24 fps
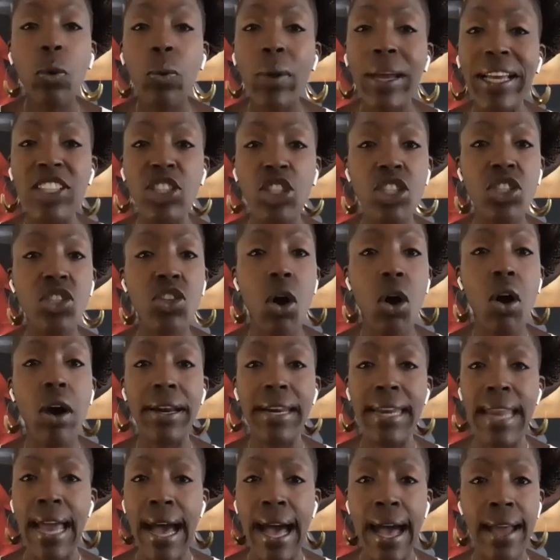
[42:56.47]

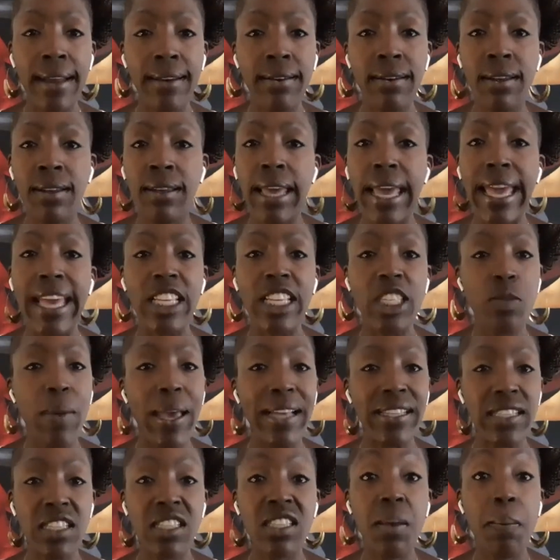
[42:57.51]
corporations are not
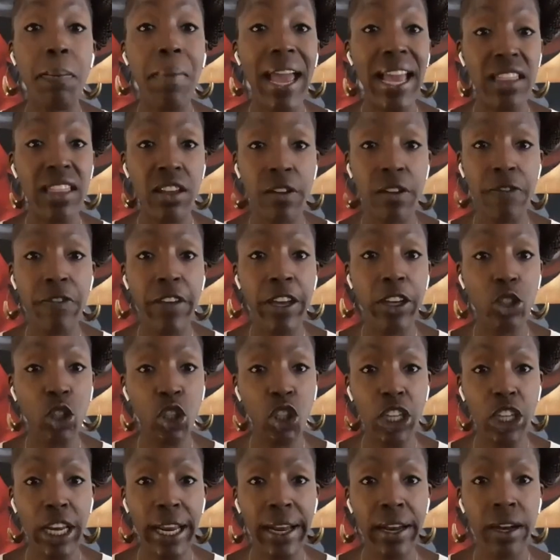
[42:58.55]
expected to pay
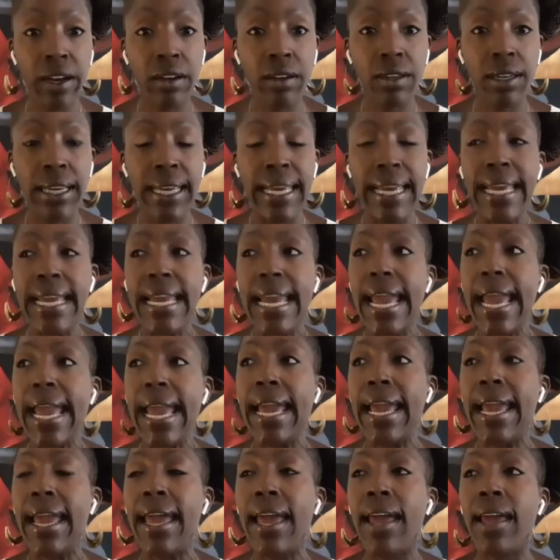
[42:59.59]
their fair share.
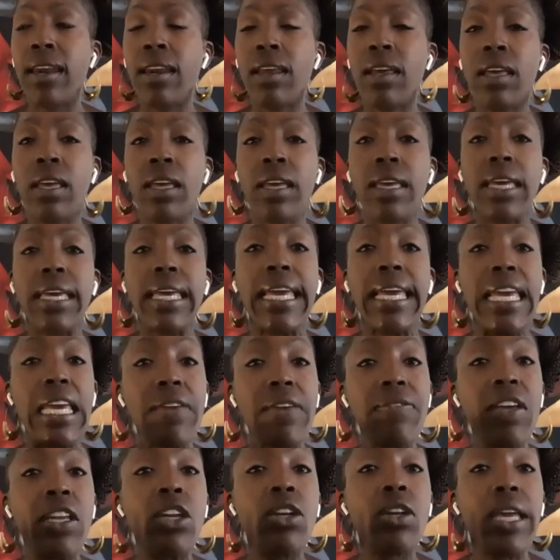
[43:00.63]
And
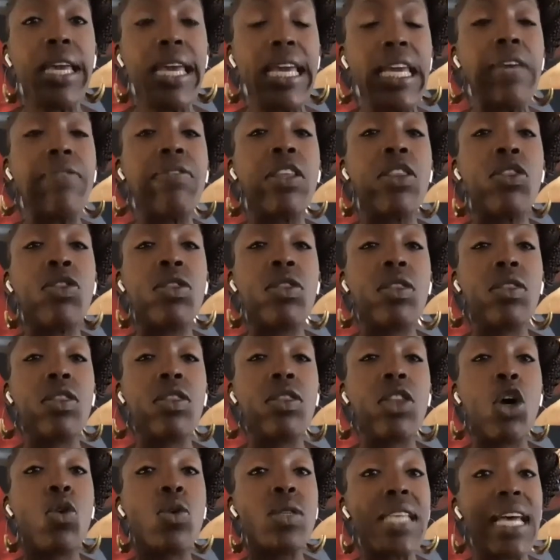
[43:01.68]

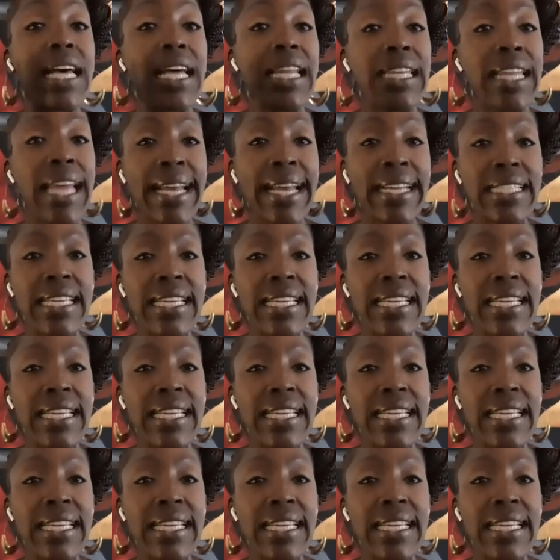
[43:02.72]
even those